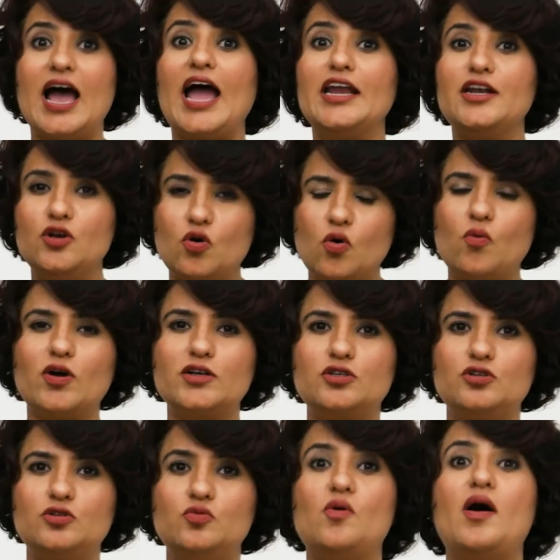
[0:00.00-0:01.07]
I know what
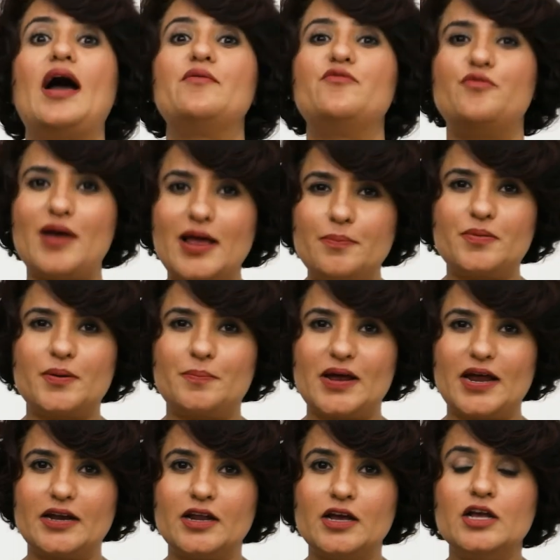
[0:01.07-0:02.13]
to do, I'm well
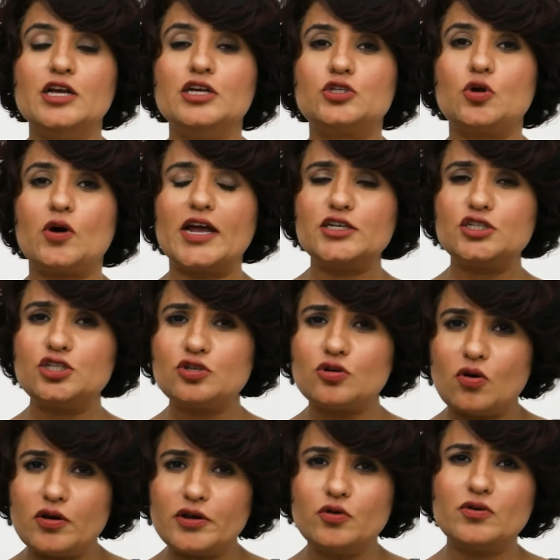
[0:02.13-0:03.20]
prepared. So
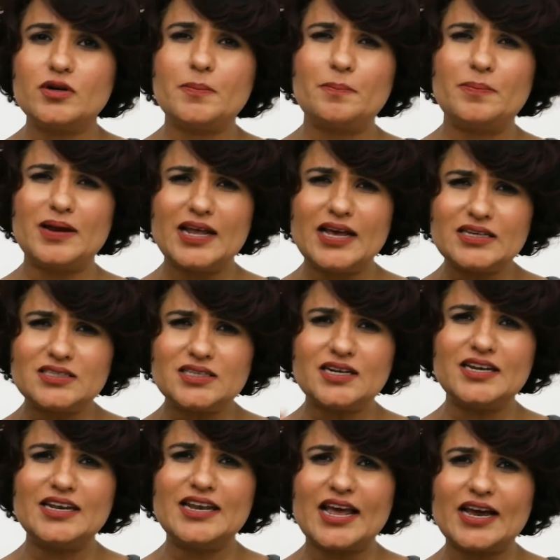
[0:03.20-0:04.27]
ensure you replace the
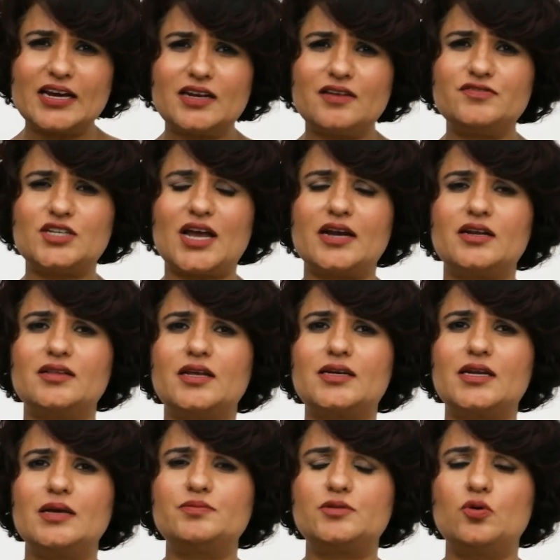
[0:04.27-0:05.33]
negative chatter
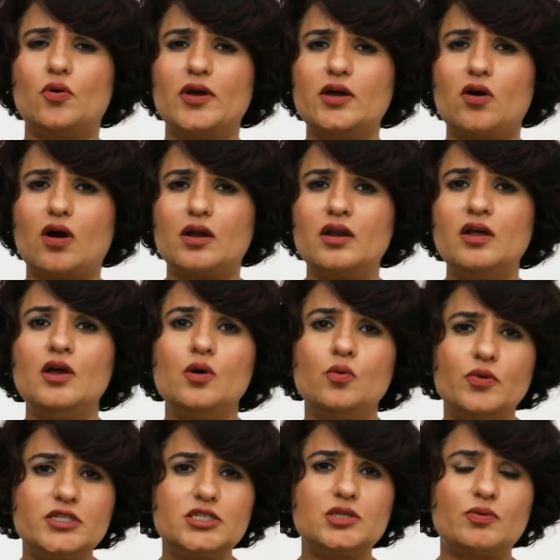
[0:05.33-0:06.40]
that keeps going on,
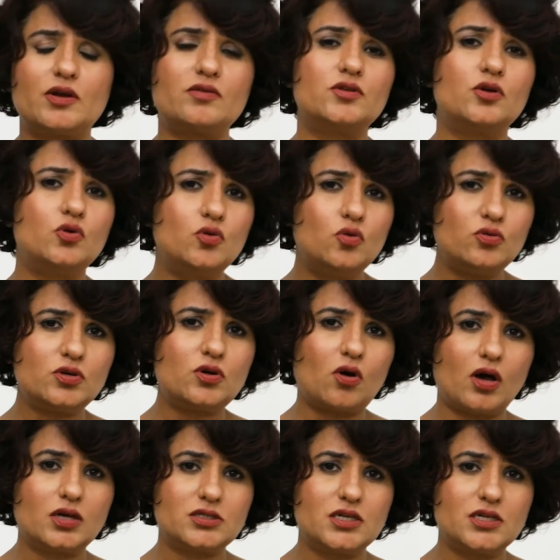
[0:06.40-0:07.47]
which is one of the root
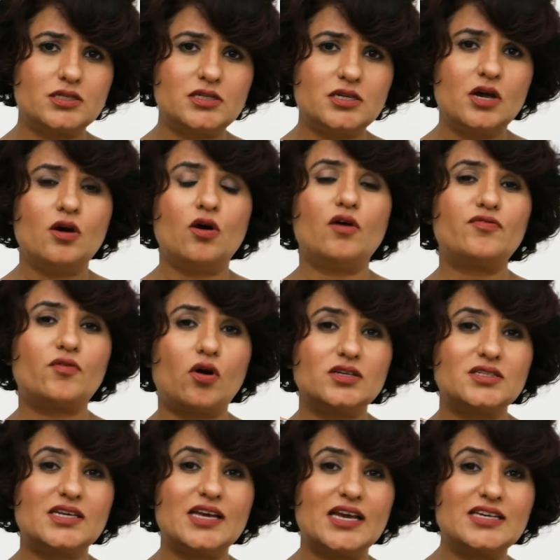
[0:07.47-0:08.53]
causes of
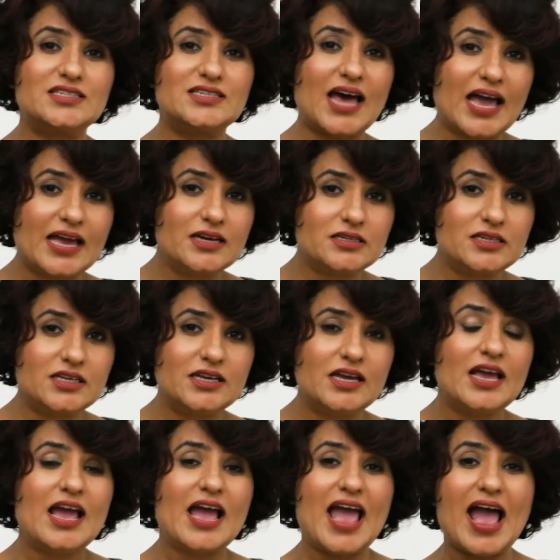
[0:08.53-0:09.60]
causing anxiety,
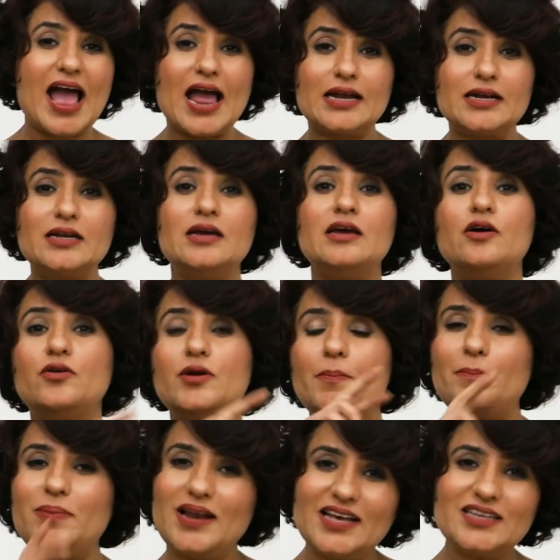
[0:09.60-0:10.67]
and
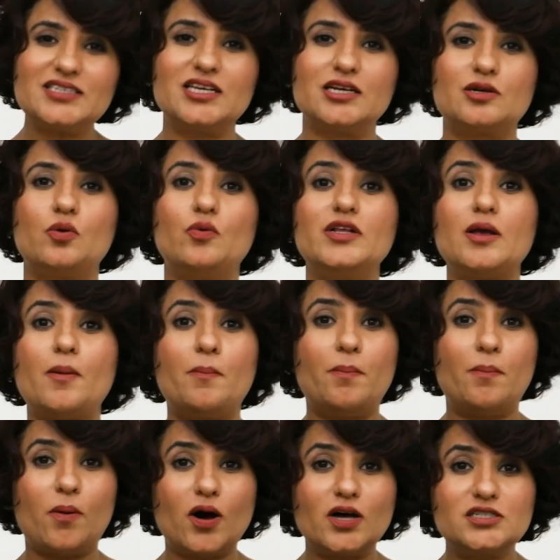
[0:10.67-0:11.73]
replace it with a
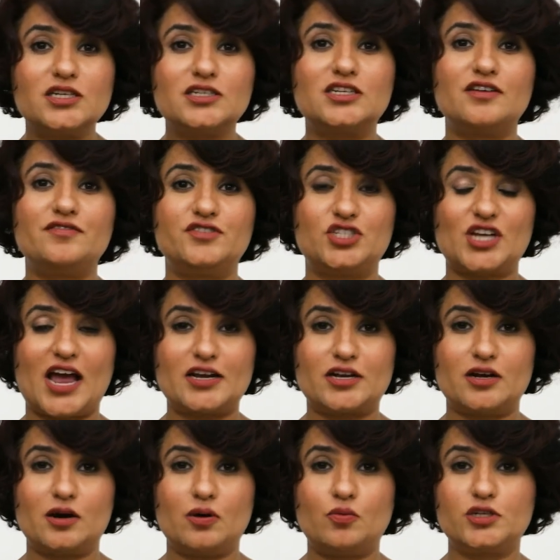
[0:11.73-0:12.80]
positive
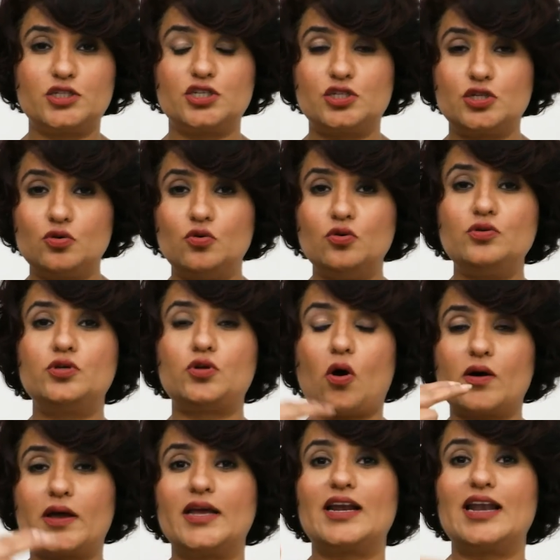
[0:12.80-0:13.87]
chatter, which is you
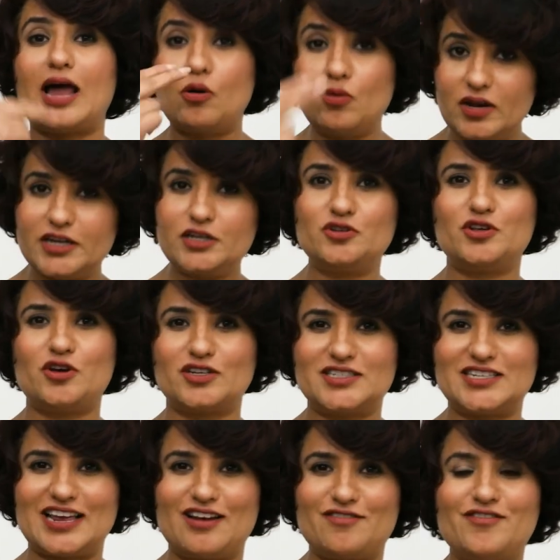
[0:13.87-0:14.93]
talking loudly to
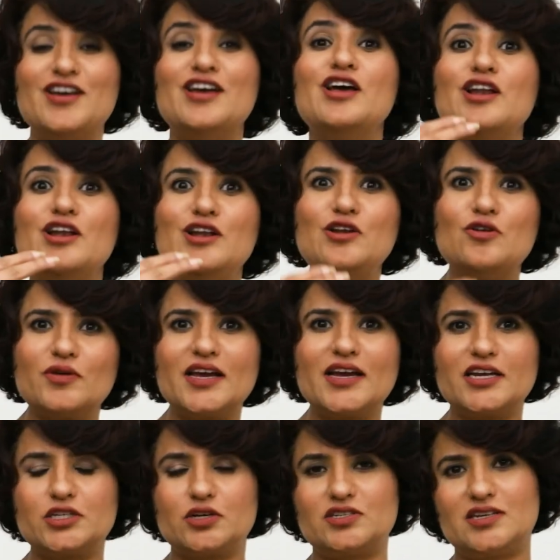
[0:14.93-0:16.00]
yourself,
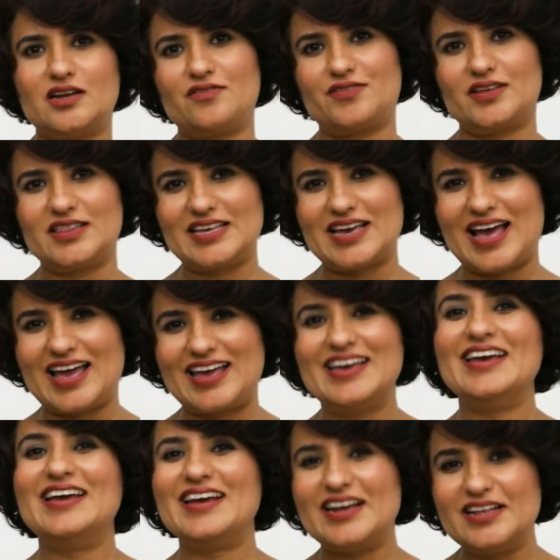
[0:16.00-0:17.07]
looking at yourself in the eye
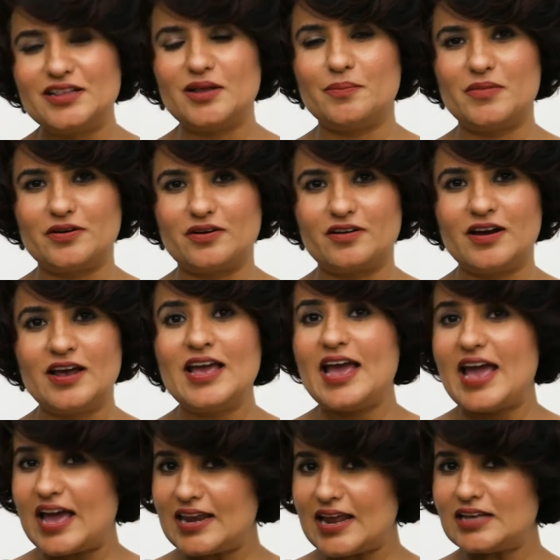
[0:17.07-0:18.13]
in the mirror.
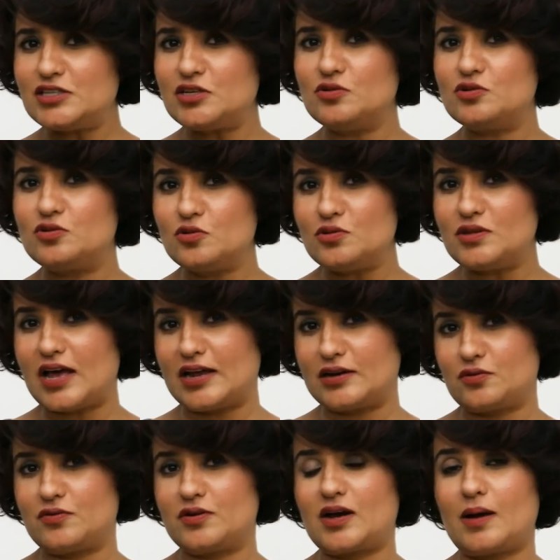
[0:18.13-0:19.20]
And as you do
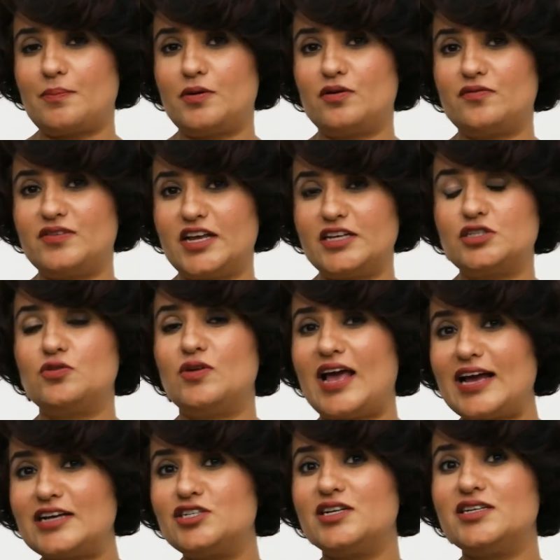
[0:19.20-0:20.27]
that over a couple of days, you'll
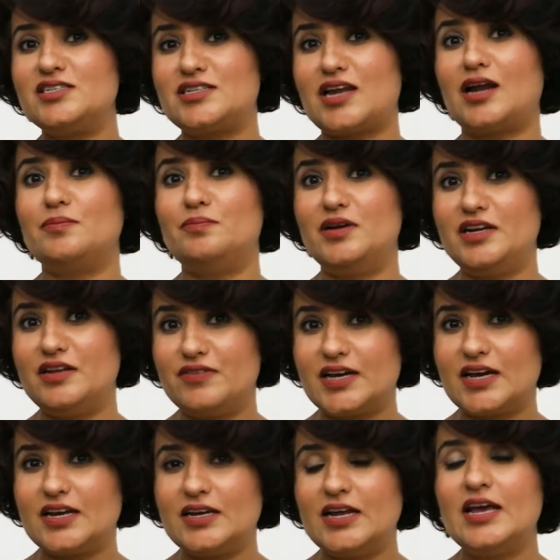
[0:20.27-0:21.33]
actually start
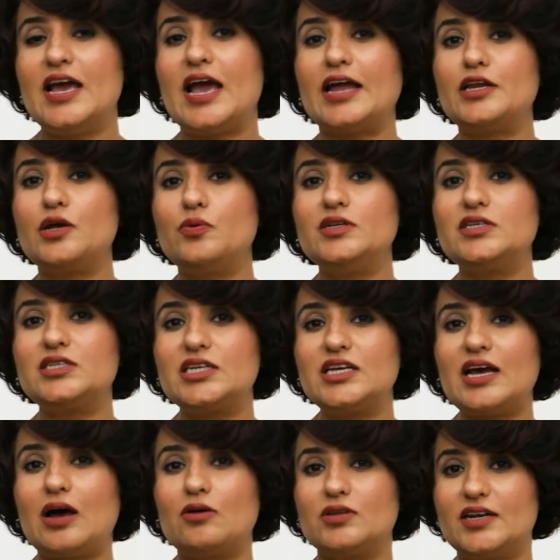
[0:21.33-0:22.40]
believing it, and you will
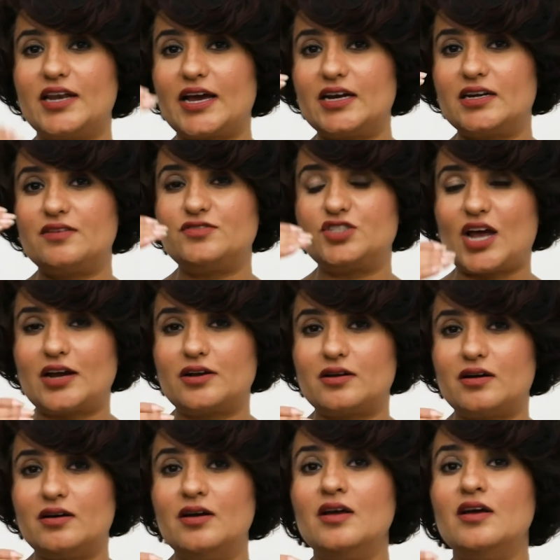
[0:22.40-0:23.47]
see how the negative
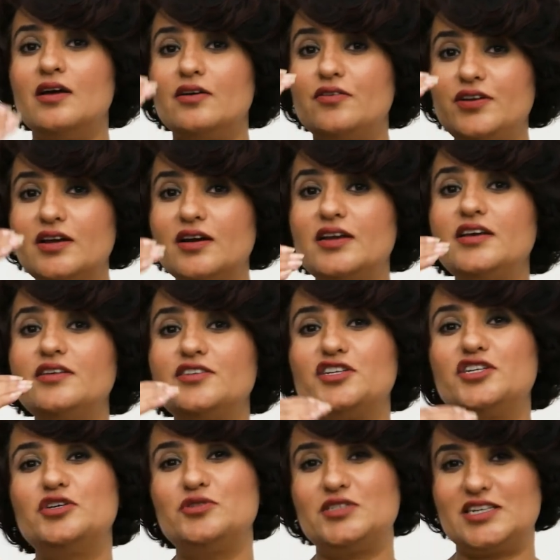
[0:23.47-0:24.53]
chatter really
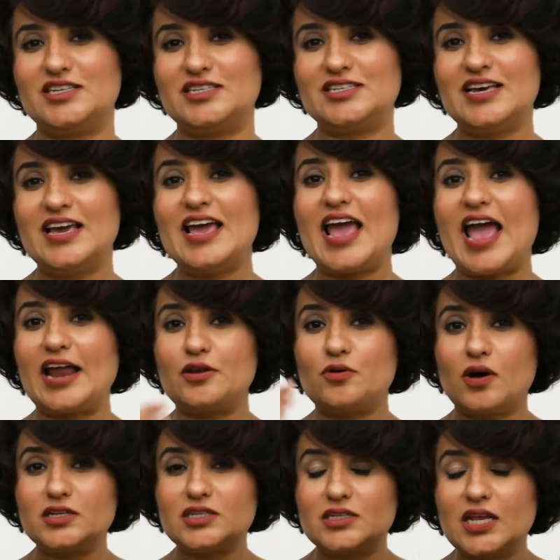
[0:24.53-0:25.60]
reduces and
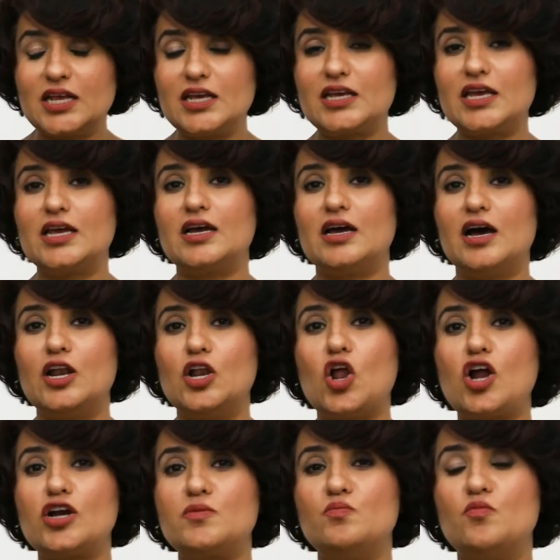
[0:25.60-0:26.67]
you are thinking a
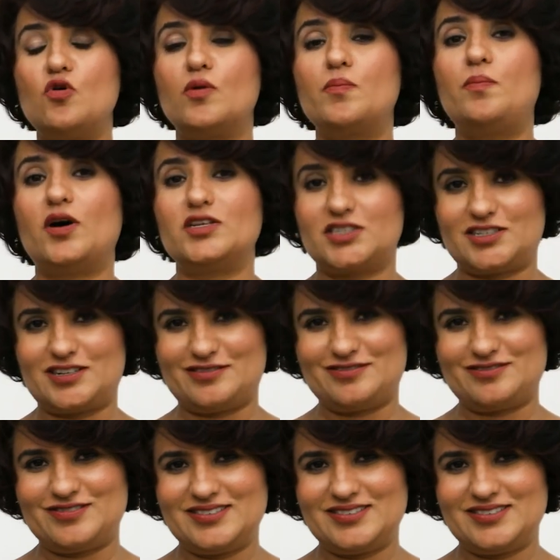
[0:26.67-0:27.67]
lot more positive.